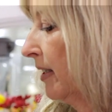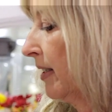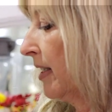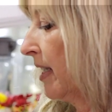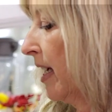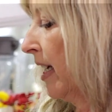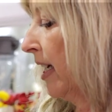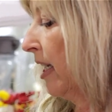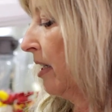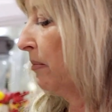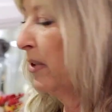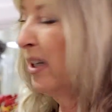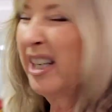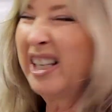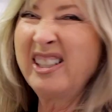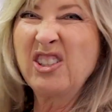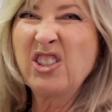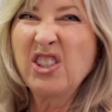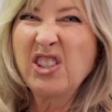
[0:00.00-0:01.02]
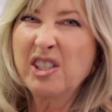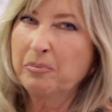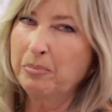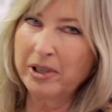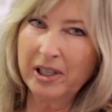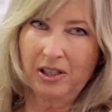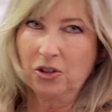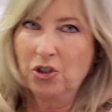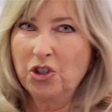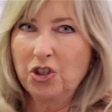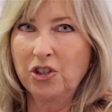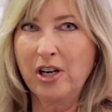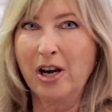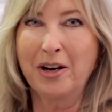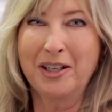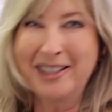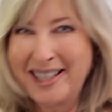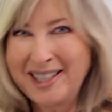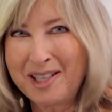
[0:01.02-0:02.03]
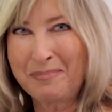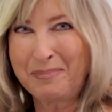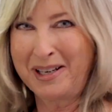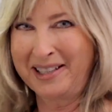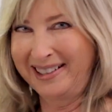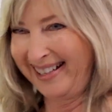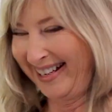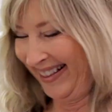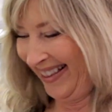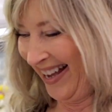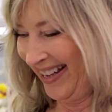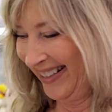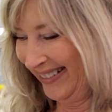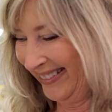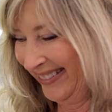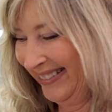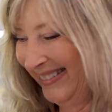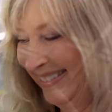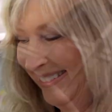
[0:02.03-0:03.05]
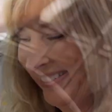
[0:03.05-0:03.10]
little thyme, right? Just a pinch. You know how I like to punt like that.